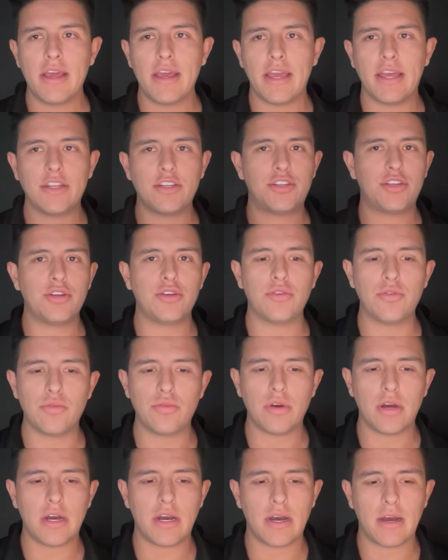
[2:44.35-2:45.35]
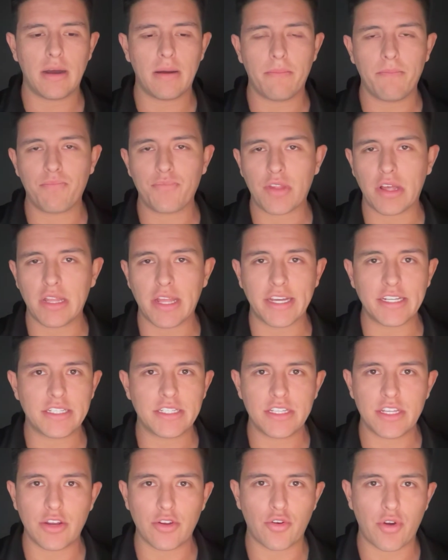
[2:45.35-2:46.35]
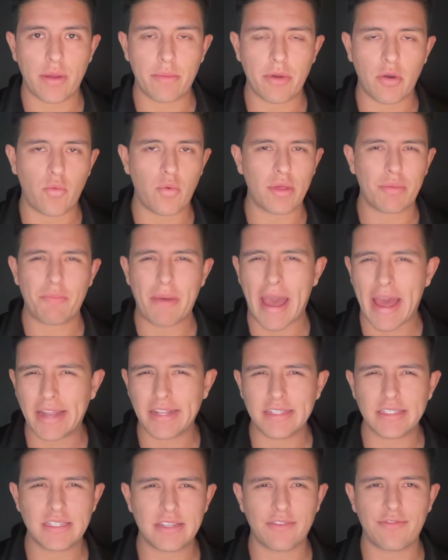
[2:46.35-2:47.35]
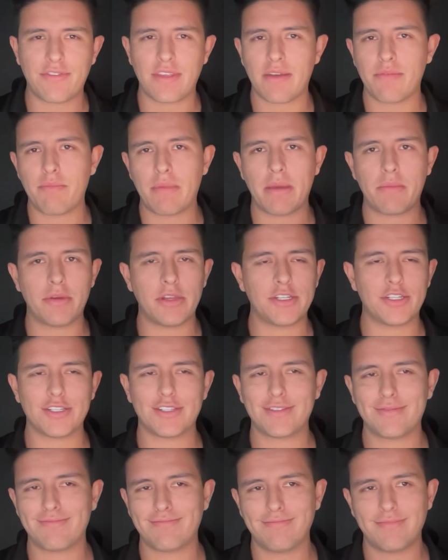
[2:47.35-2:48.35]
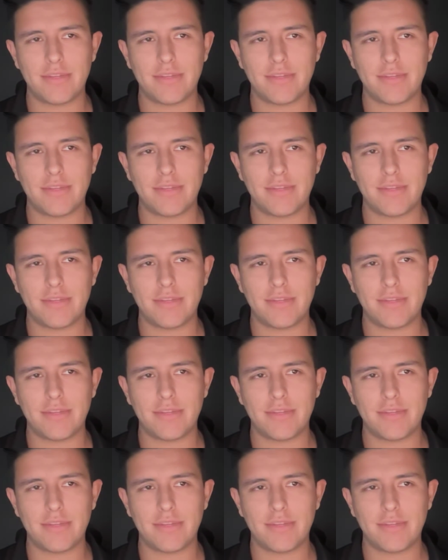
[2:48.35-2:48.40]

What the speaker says: into a licensing agreement with patents if they've maybe just